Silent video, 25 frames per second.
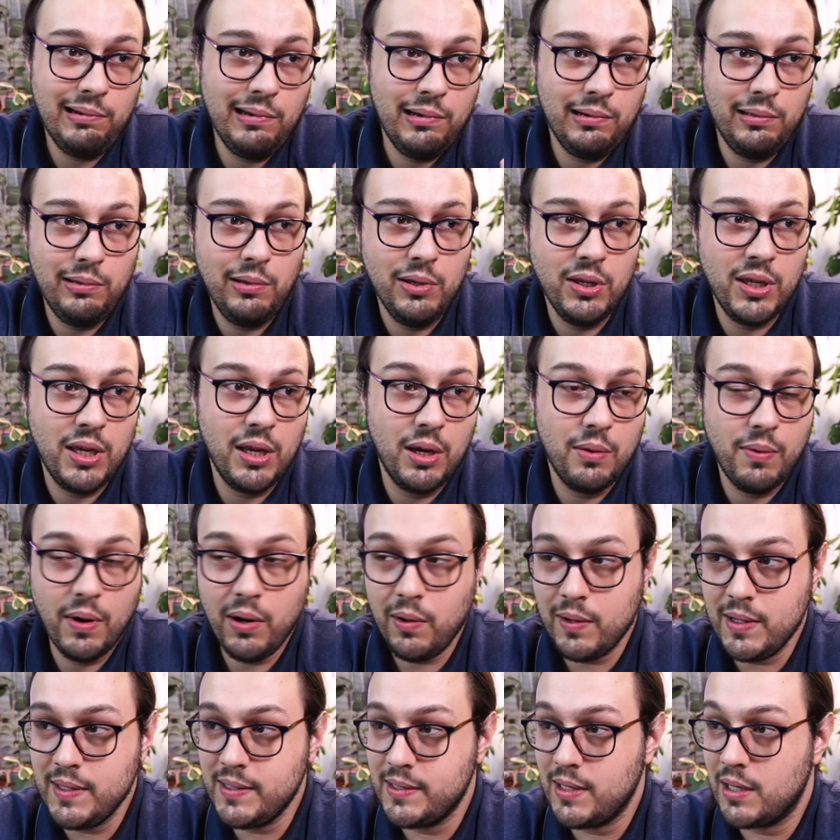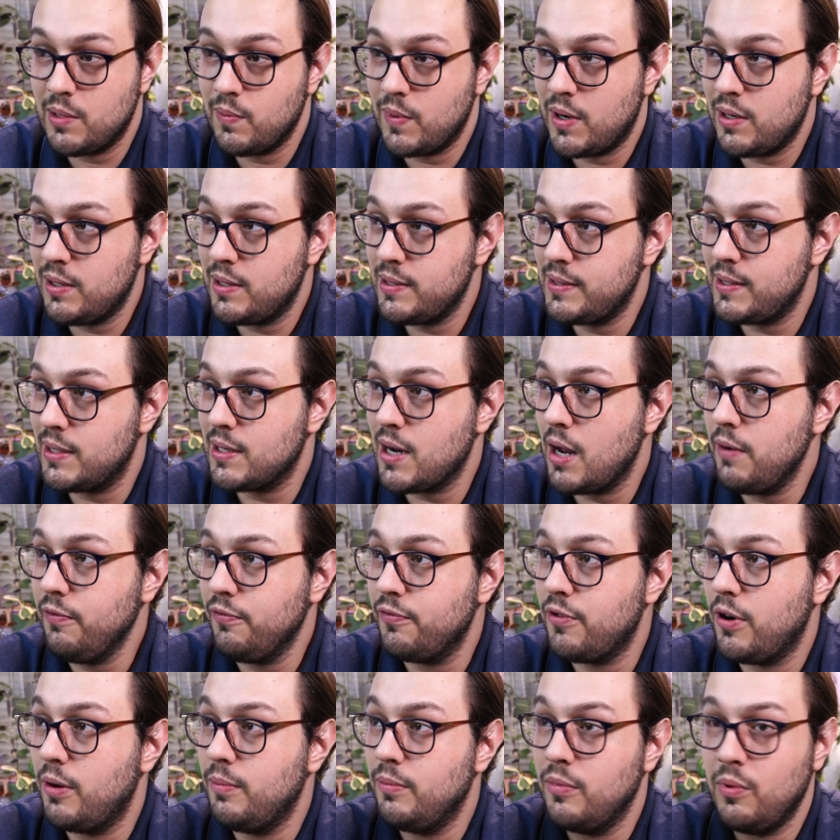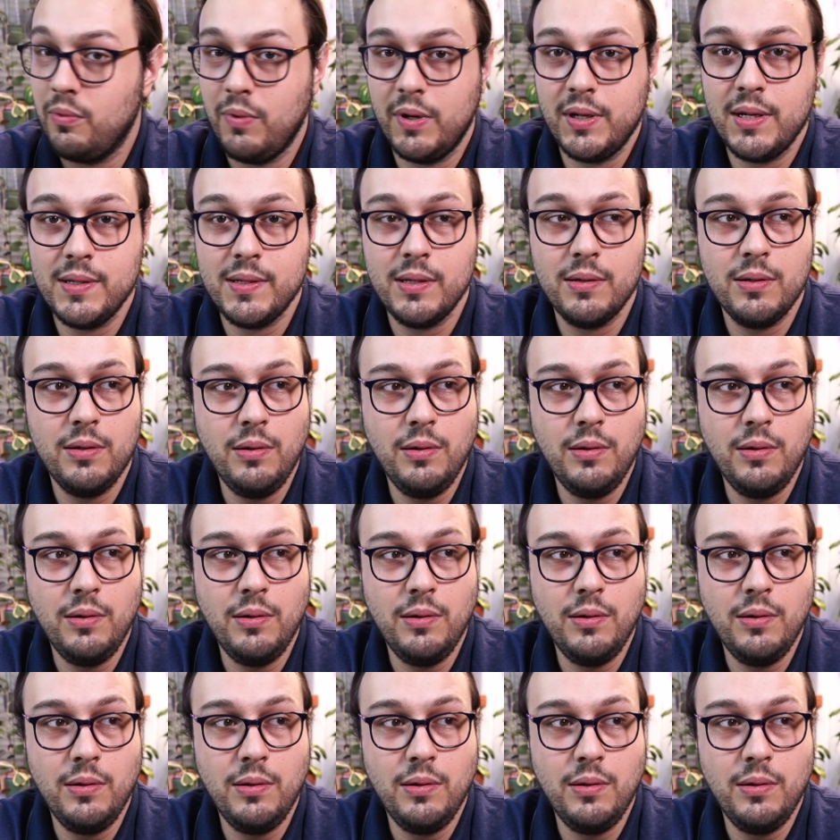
are you looking? Where is it? Where does it come from? What does it